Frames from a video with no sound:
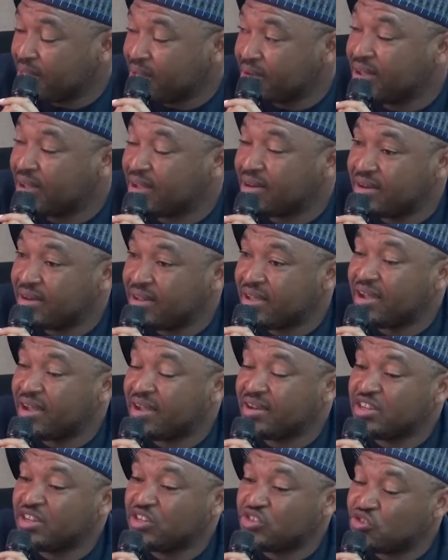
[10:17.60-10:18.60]
that there
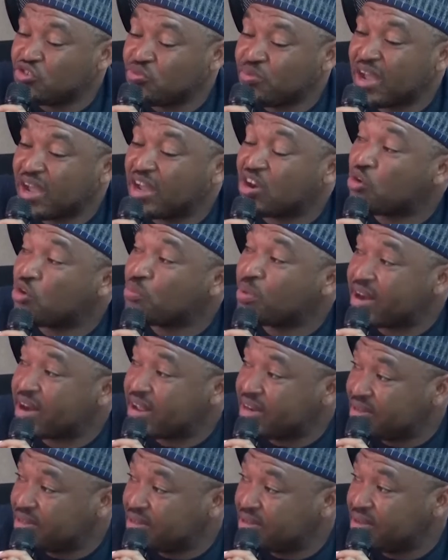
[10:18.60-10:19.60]
need to be an
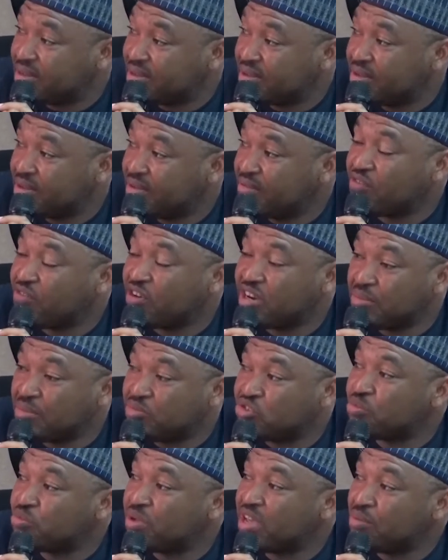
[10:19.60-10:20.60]
upgrade for them
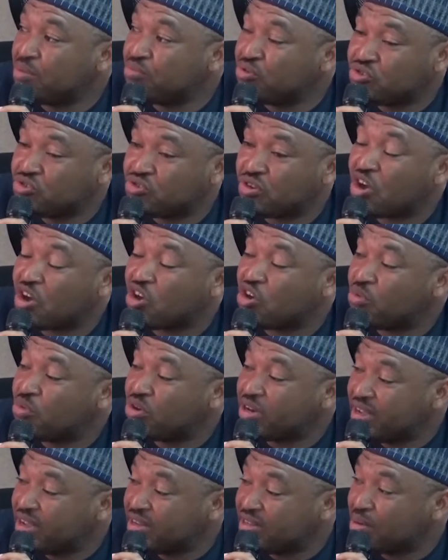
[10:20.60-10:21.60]
to be able to
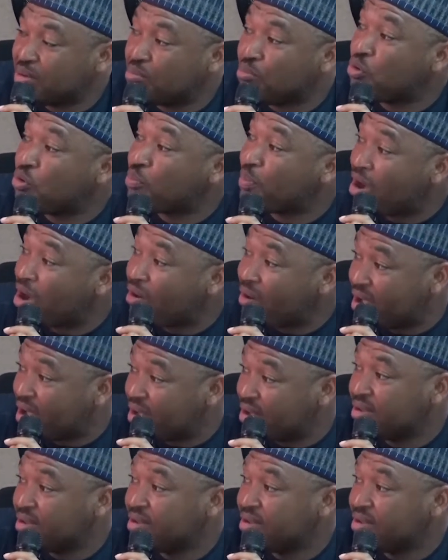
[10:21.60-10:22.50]
accommodate more power